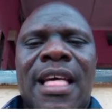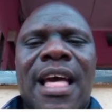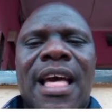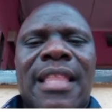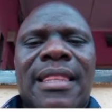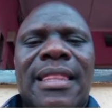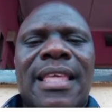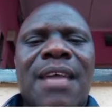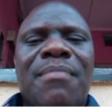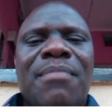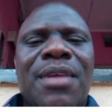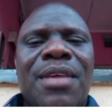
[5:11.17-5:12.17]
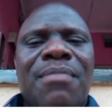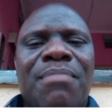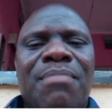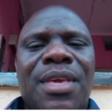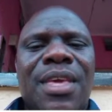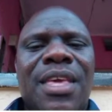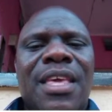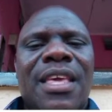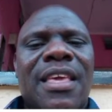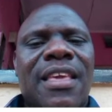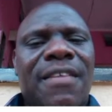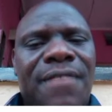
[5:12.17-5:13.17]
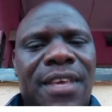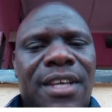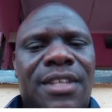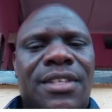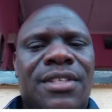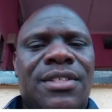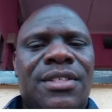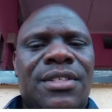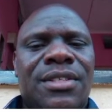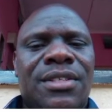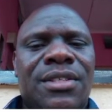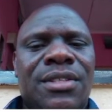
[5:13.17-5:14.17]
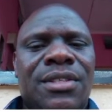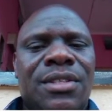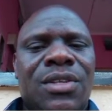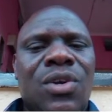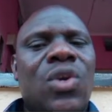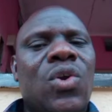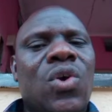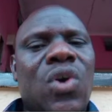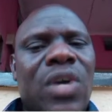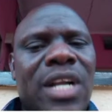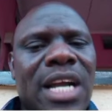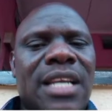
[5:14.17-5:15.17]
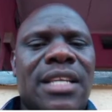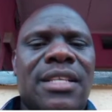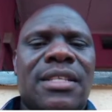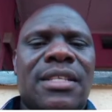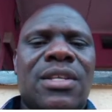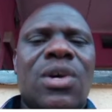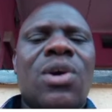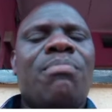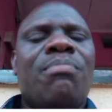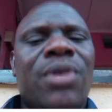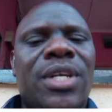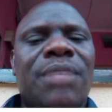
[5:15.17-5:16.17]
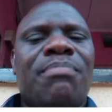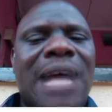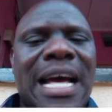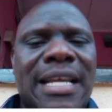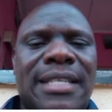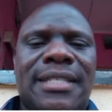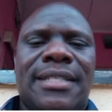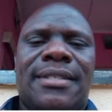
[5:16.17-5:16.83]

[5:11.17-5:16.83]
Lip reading: and there may be effects on organs or body parts,